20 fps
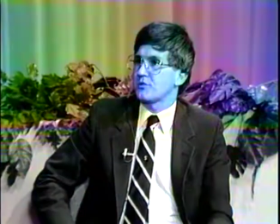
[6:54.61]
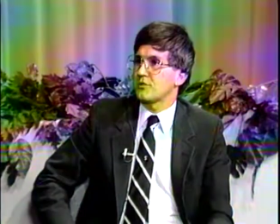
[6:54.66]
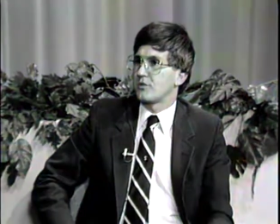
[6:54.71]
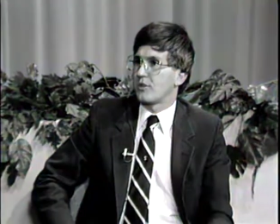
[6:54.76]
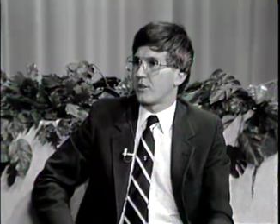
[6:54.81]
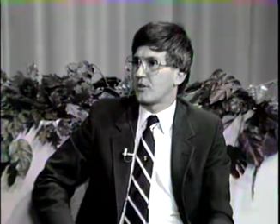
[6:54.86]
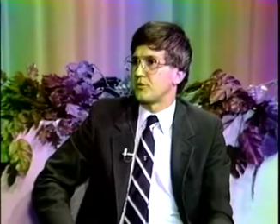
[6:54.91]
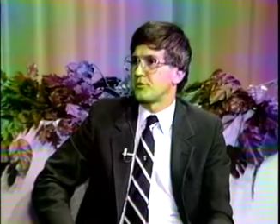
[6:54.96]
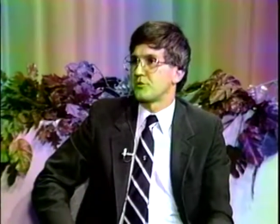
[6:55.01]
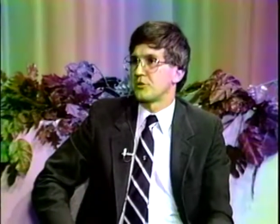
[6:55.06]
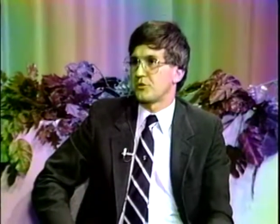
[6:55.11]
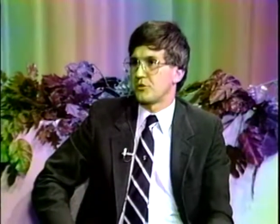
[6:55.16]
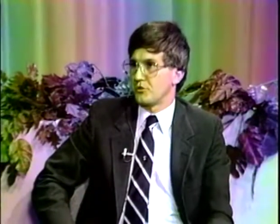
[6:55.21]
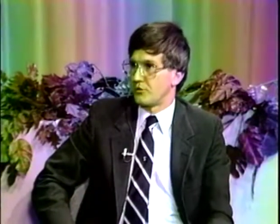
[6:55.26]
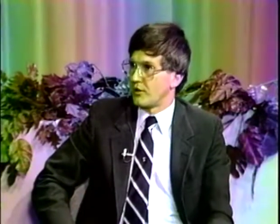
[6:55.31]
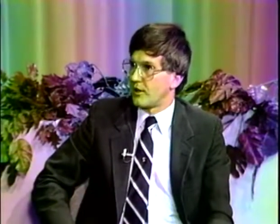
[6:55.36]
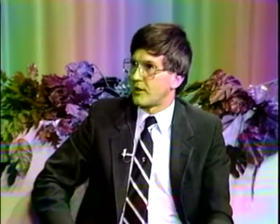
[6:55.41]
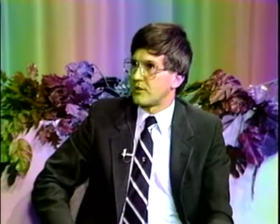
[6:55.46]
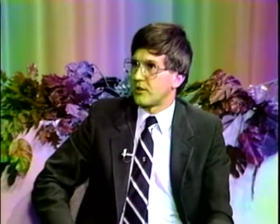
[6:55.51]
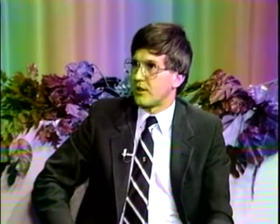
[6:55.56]
the other is a two
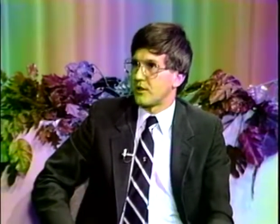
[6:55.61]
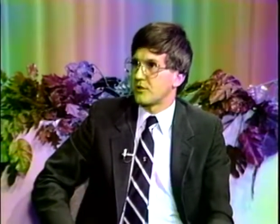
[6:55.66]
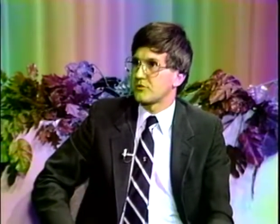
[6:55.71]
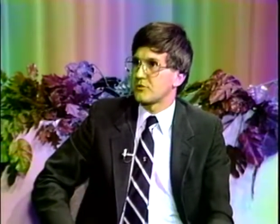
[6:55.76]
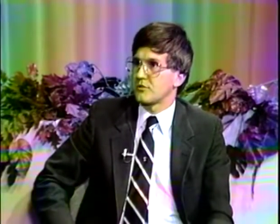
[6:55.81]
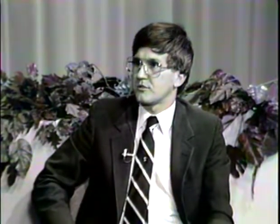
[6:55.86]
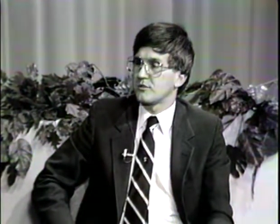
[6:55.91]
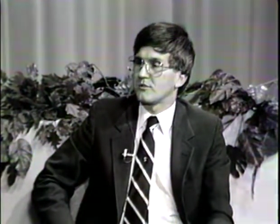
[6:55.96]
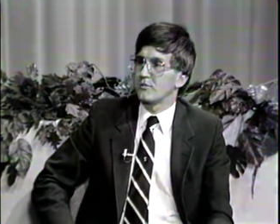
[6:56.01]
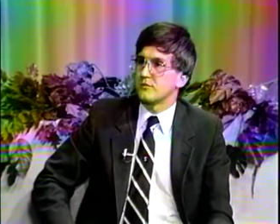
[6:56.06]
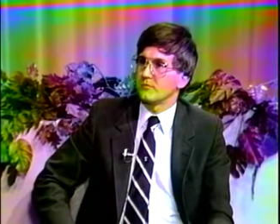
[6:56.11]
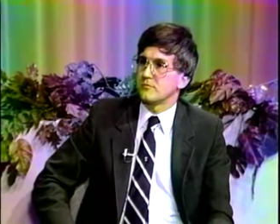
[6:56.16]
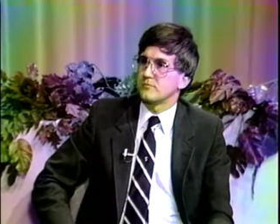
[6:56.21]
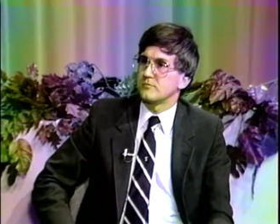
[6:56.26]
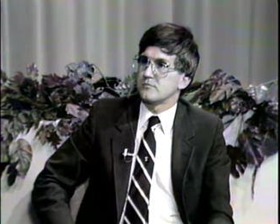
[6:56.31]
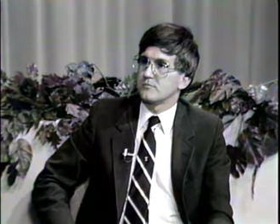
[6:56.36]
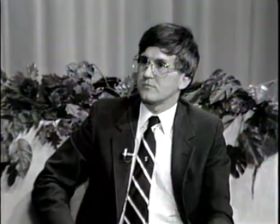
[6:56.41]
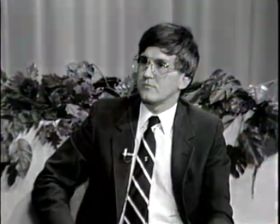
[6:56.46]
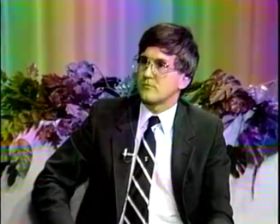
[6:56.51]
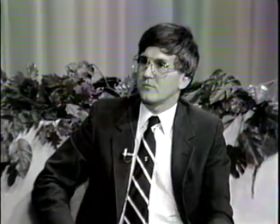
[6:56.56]
day class
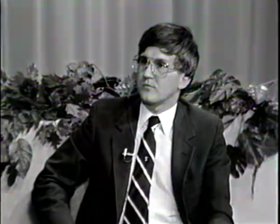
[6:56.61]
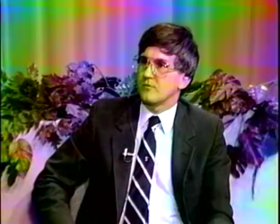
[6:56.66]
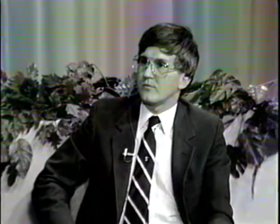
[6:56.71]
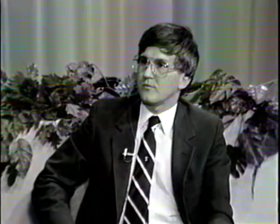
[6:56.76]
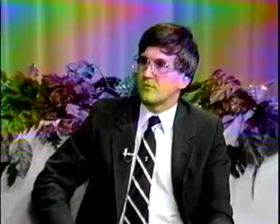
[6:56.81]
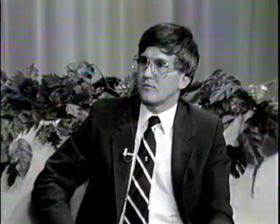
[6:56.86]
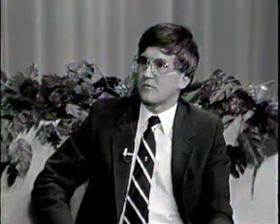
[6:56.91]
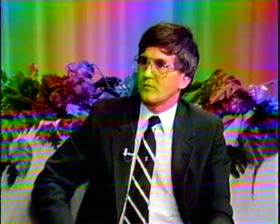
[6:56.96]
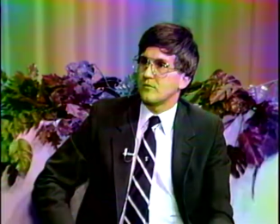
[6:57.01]
okay so